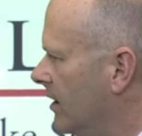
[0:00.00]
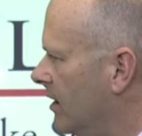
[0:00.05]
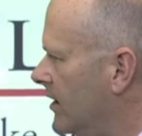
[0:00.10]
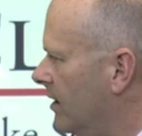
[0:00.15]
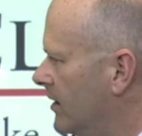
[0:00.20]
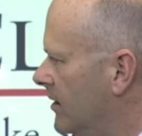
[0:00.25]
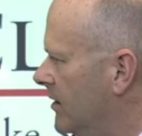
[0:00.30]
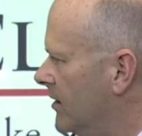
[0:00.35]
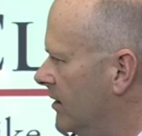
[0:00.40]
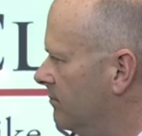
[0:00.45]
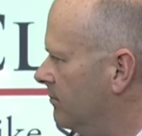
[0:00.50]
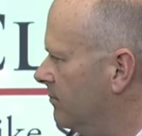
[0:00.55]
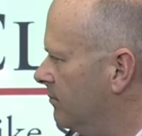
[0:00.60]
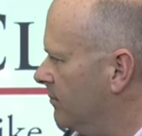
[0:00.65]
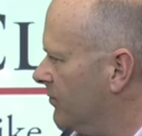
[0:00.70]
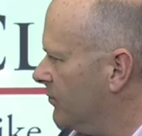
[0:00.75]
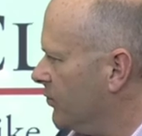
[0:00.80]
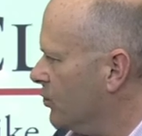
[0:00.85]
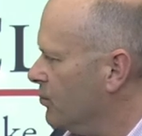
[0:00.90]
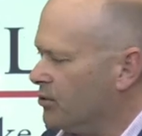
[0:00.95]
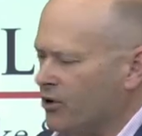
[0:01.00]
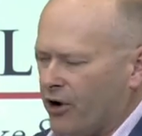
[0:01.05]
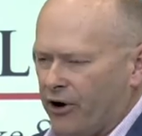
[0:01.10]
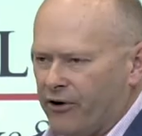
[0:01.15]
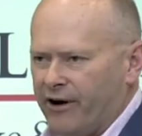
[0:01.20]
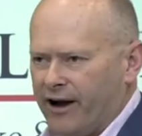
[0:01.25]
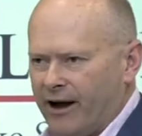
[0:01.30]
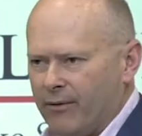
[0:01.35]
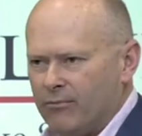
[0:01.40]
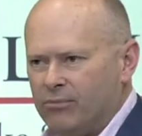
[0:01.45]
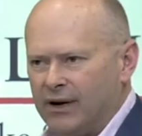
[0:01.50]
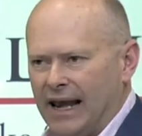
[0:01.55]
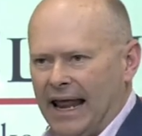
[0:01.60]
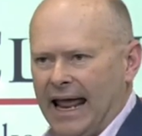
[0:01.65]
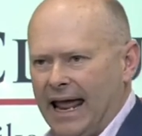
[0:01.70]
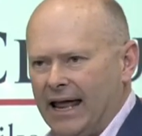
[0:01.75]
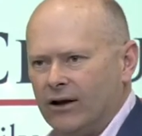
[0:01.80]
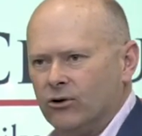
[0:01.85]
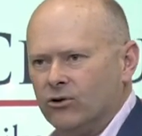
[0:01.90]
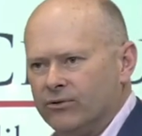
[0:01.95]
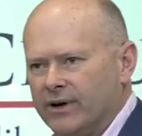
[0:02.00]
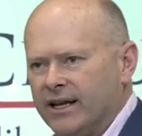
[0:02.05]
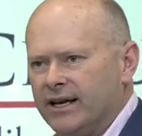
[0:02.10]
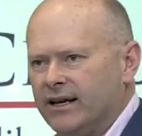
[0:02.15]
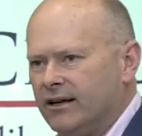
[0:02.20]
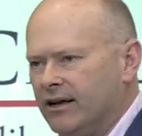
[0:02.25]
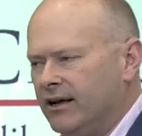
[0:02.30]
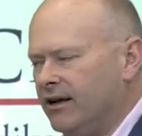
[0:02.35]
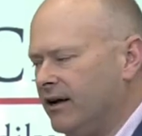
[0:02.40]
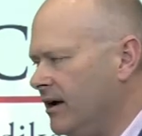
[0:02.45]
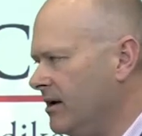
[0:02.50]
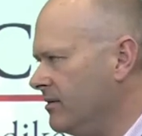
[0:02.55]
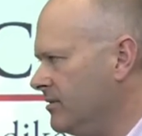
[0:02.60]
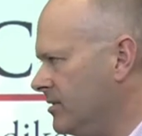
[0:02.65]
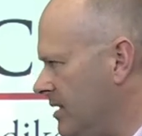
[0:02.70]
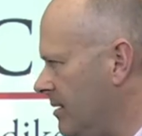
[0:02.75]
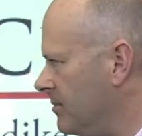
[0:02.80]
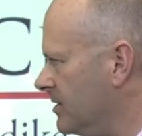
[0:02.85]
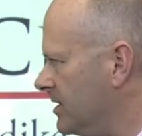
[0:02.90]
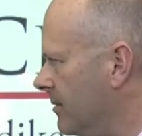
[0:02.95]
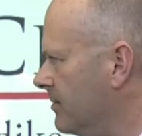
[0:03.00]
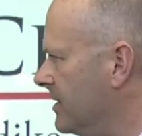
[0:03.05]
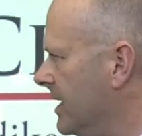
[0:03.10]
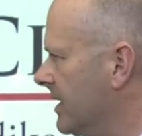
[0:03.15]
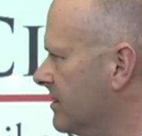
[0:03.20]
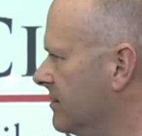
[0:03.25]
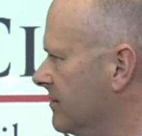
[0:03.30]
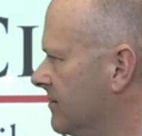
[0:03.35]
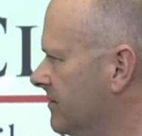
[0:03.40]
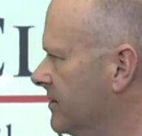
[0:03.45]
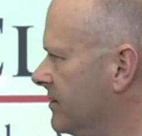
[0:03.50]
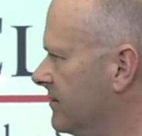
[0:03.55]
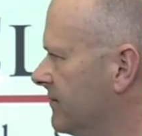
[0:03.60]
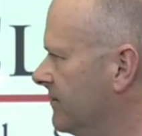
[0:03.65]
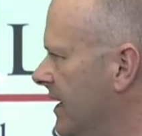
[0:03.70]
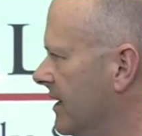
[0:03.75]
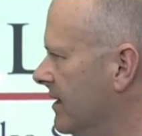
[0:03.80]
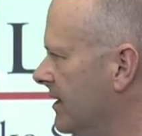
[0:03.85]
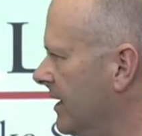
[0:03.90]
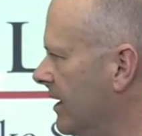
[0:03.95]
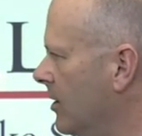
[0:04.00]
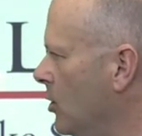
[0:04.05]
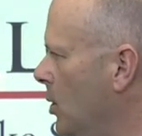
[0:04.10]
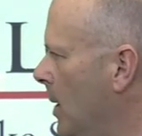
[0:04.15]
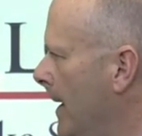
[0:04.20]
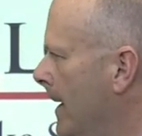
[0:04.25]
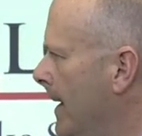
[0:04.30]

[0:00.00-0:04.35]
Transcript: a, a, drill program planned or ready to go, sub subject to, to funding.